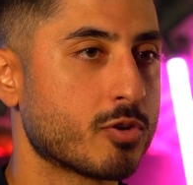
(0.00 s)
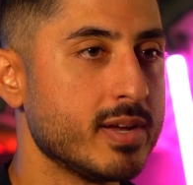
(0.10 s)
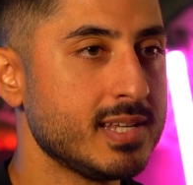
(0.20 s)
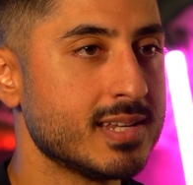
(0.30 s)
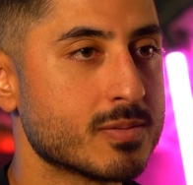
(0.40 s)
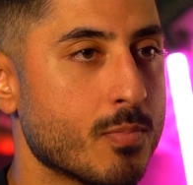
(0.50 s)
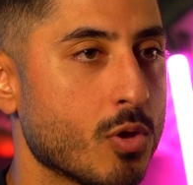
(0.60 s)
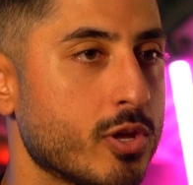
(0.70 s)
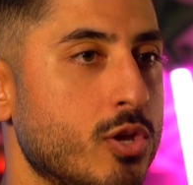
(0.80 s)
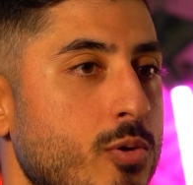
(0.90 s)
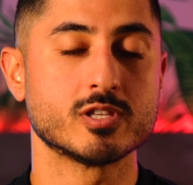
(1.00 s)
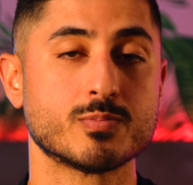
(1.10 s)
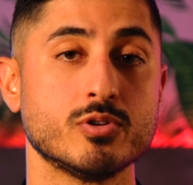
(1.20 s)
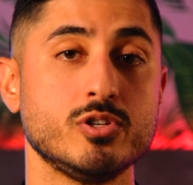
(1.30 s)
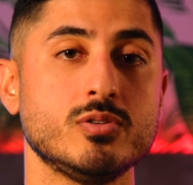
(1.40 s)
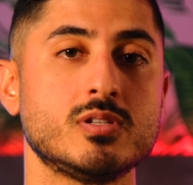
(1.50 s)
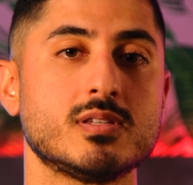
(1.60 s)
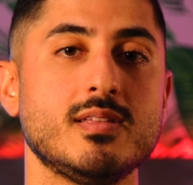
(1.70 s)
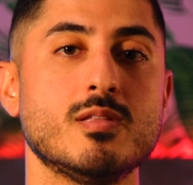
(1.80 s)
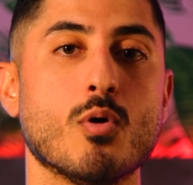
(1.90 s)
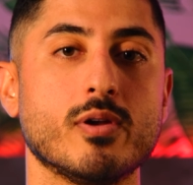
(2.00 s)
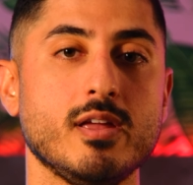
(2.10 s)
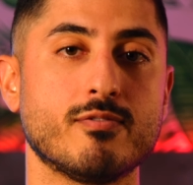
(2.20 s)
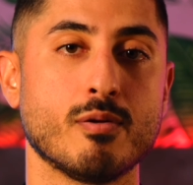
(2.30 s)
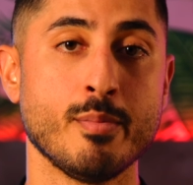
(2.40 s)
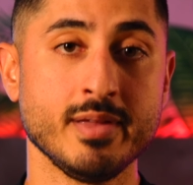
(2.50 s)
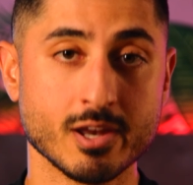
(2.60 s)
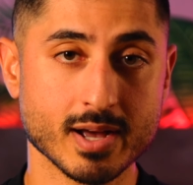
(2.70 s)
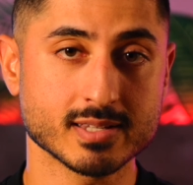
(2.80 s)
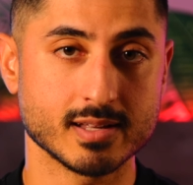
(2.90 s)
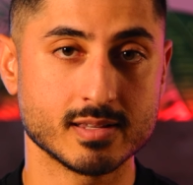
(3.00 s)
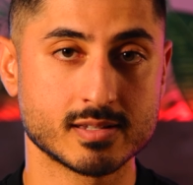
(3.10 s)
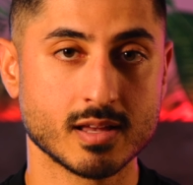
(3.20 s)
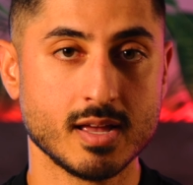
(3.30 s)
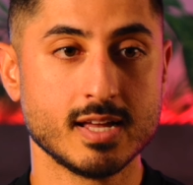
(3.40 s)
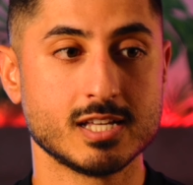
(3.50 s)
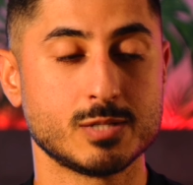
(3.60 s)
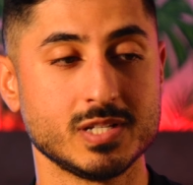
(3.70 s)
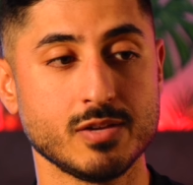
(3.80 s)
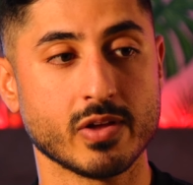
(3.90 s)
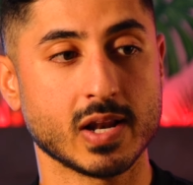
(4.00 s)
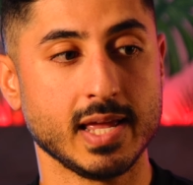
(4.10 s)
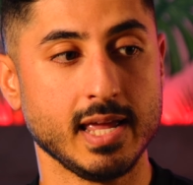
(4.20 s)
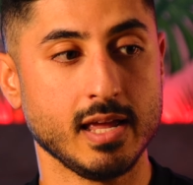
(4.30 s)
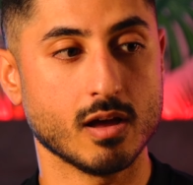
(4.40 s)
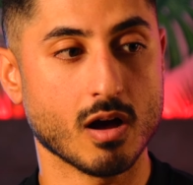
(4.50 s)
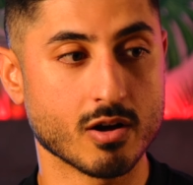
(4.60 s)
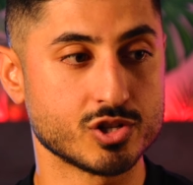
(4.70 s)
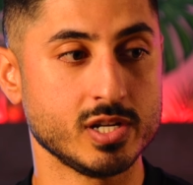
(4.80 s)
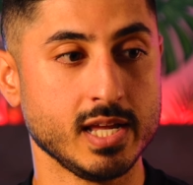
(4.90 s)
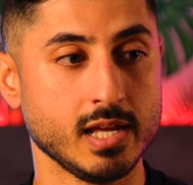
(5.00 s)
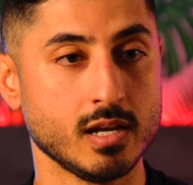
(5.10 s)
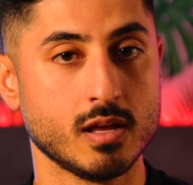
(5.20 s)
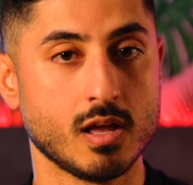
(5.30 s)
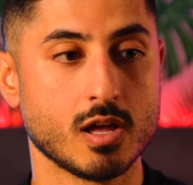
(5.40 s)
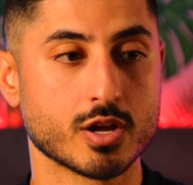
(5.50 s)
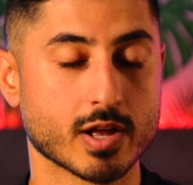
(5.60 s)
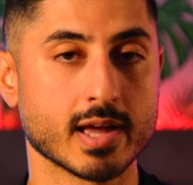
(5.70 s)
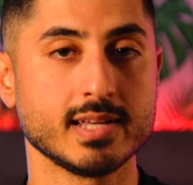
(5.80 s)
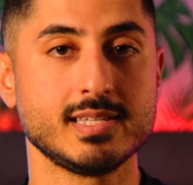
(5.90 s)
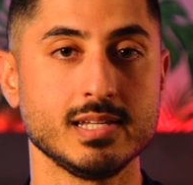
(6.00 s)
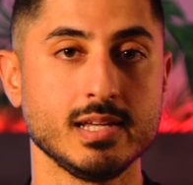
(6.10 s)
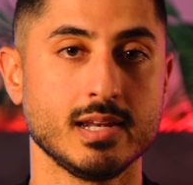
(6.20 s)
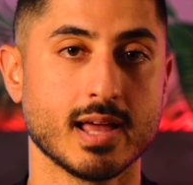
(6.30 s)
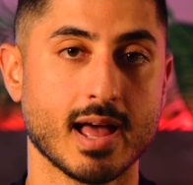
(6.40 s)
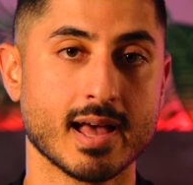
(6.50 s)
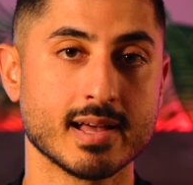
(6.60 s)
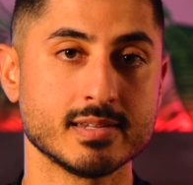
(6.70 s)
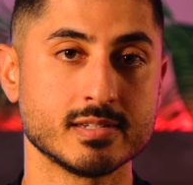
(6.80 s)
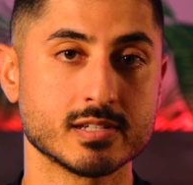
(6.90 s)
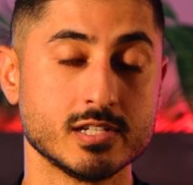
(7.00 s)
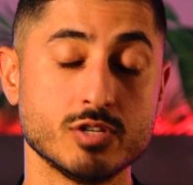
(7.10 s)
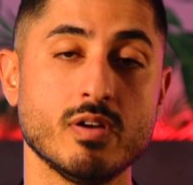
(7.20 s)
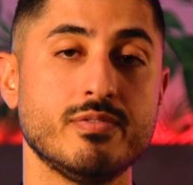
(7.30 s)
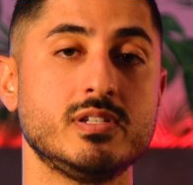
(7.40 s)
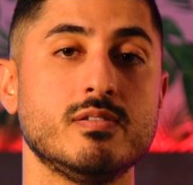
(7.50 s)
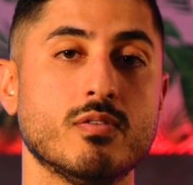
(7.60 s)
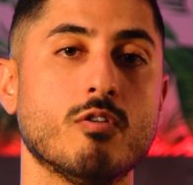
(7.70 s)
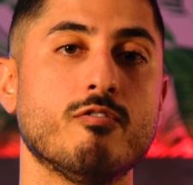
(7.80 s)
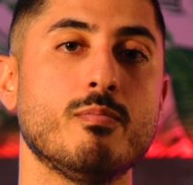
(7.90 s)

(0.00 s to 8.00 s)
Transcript: Creatine is a molecule that's produced in the body from amino acids, specifically arginine, glycine, and a derivative of